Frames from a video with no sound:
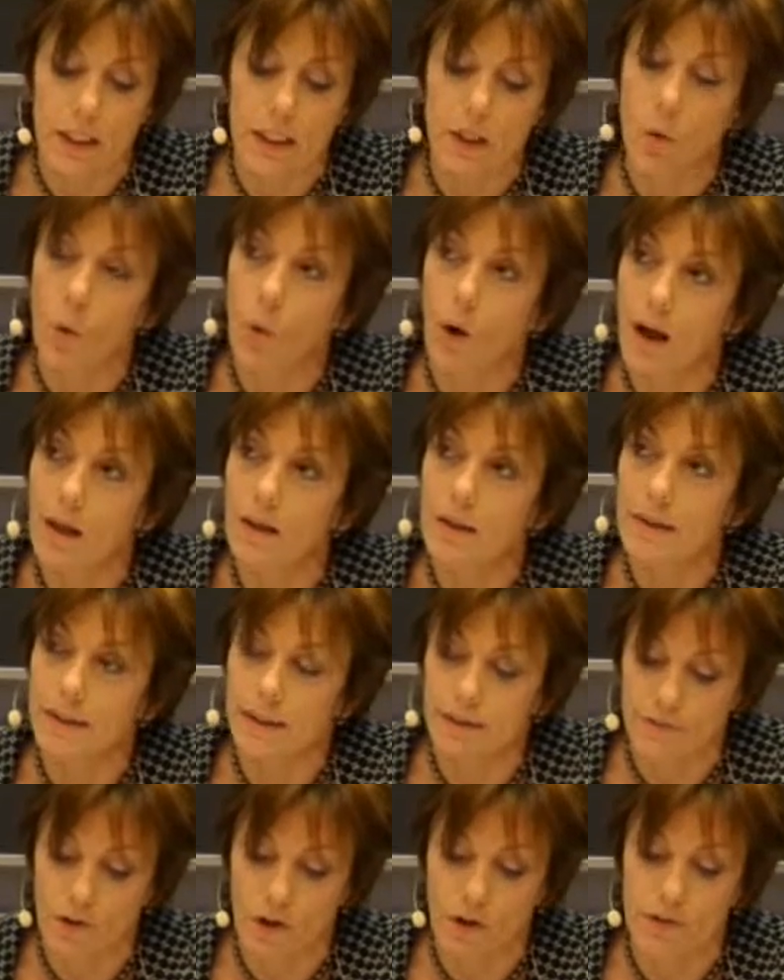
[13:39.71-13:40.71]

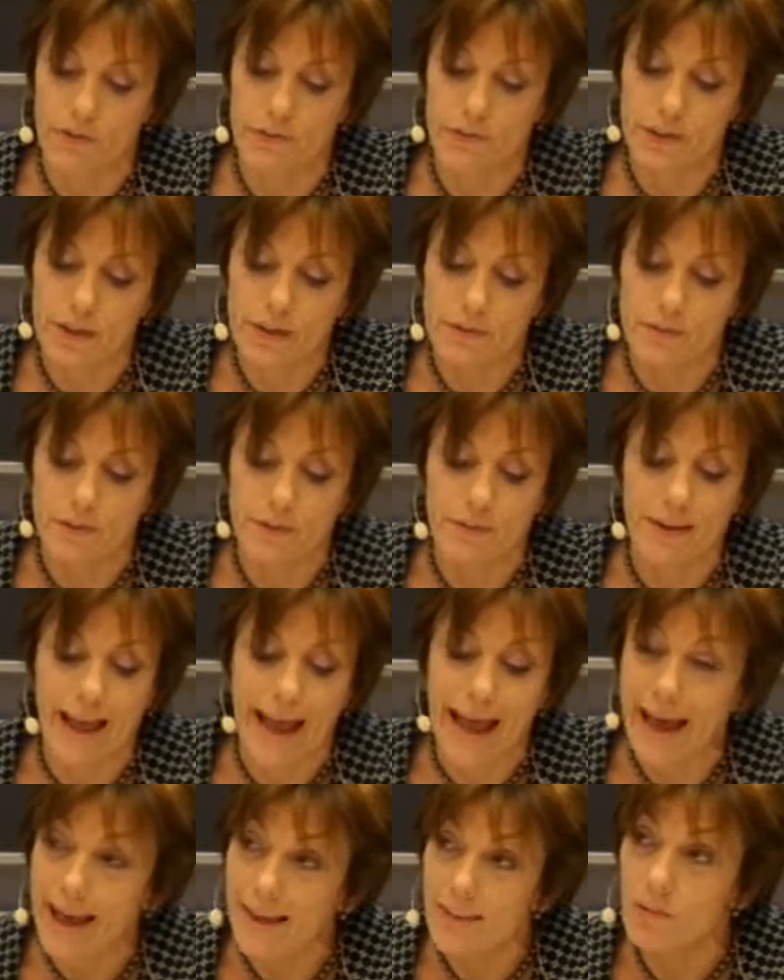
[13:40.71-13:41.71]
equality of all citizens,
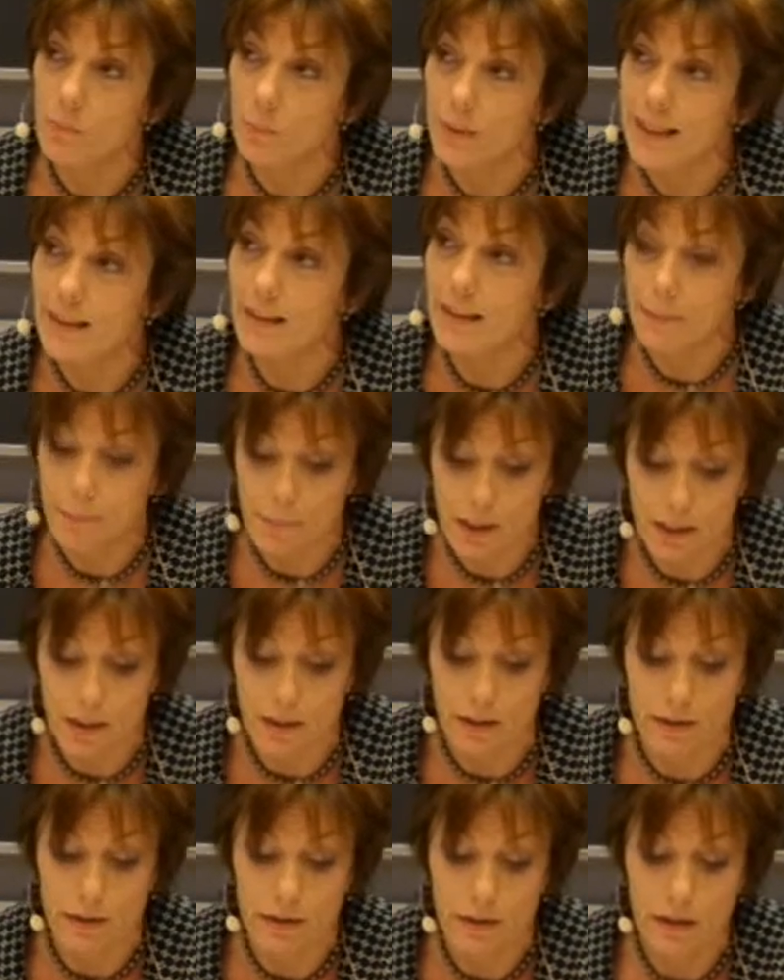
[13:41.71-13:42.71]
has been
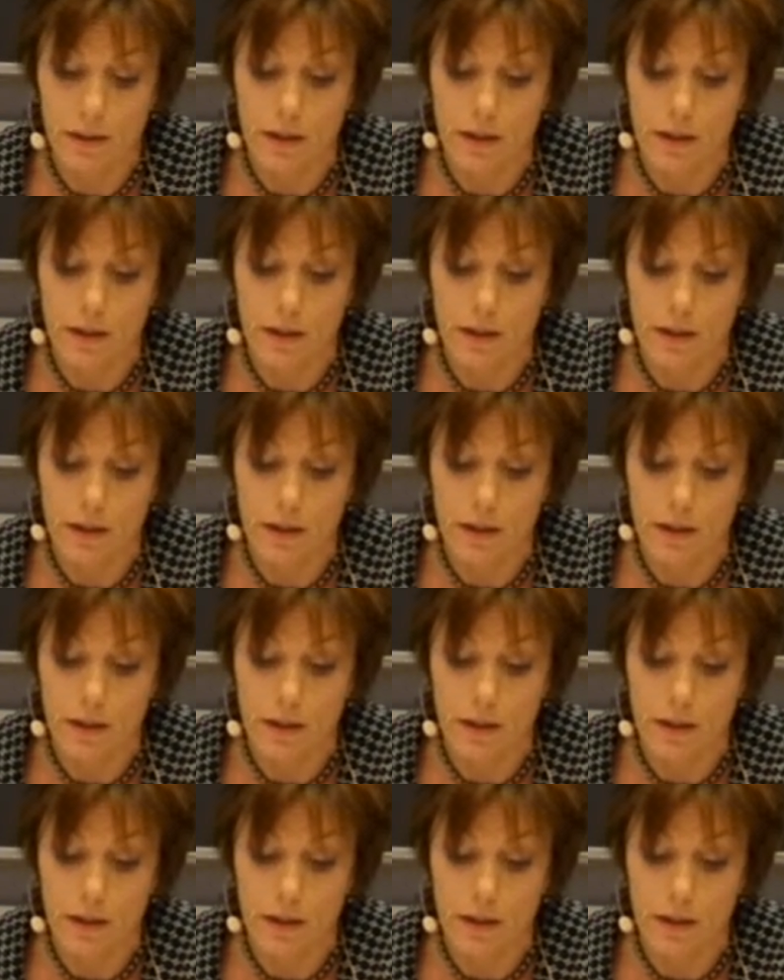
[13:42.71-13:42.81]
limited